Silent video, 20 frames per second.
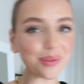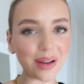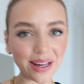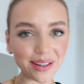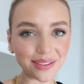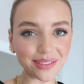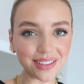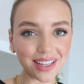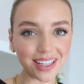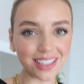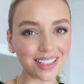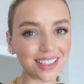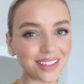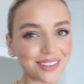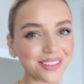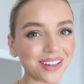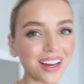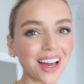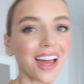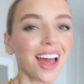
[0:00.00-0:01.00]
Well, I don't
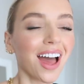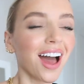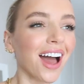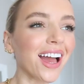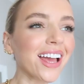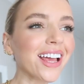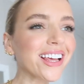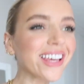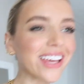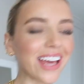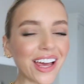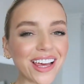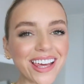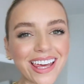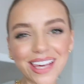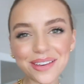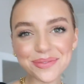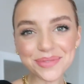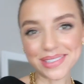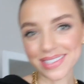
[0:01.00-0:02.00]
know, I
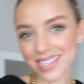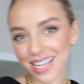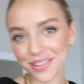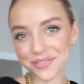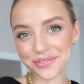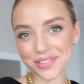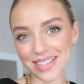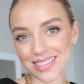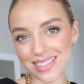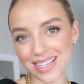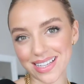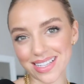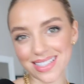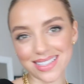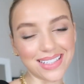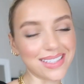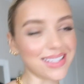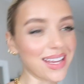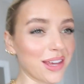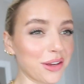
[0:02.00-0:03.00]
keep saying things like
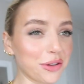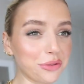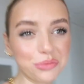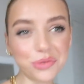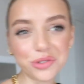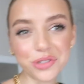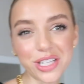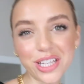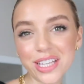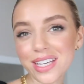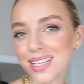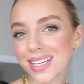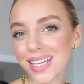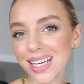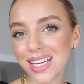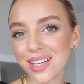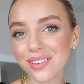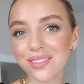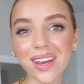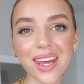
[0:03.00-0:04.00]
this. I say good morning, good
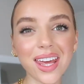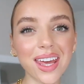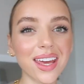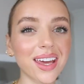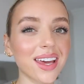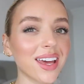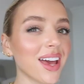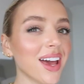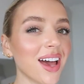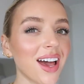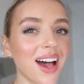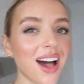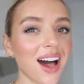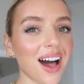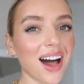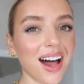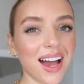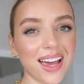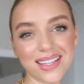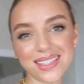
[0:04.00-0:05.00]
evening,
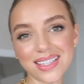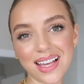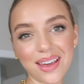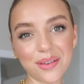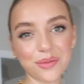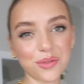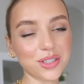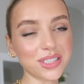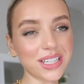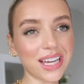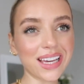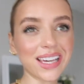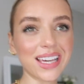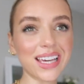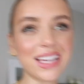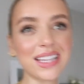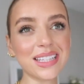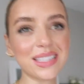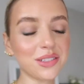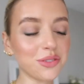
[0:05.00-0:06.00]
I say what day
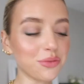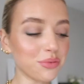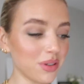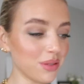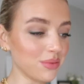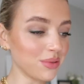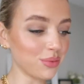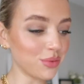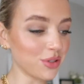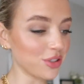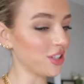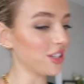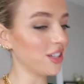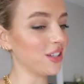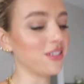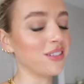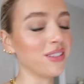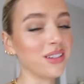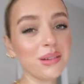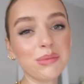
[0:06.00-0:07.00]
it is, and you're probably watching
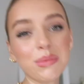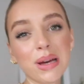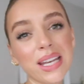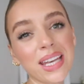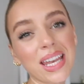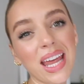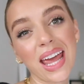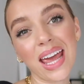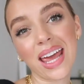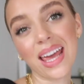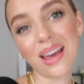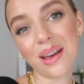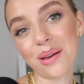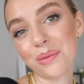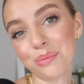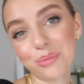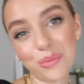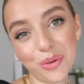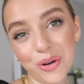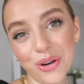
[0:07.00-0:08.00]
it on a Monday
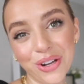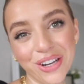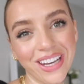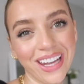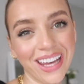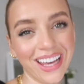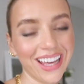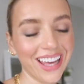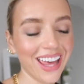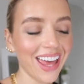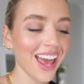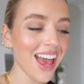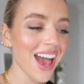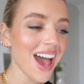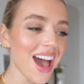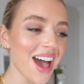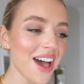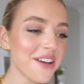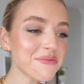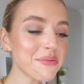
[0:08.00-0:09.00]
morning.
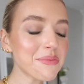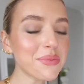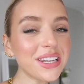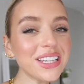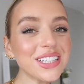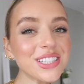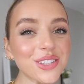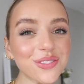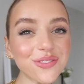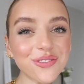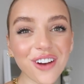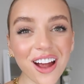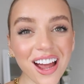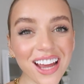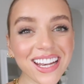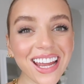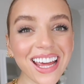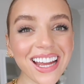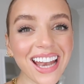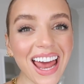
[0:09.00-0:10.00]
But it's
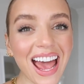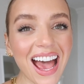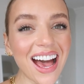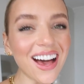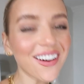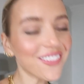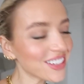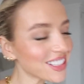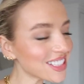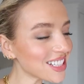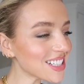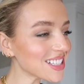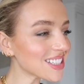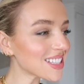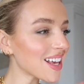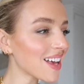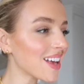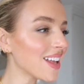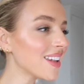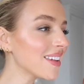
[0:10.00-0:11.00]
Friday now, which
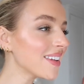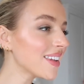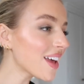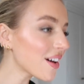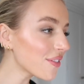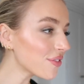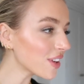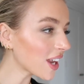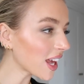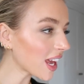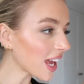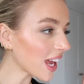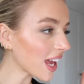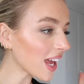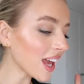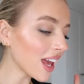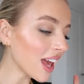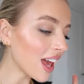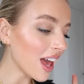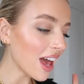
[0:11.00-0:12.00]
is
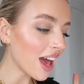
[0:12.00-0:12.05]
lovely.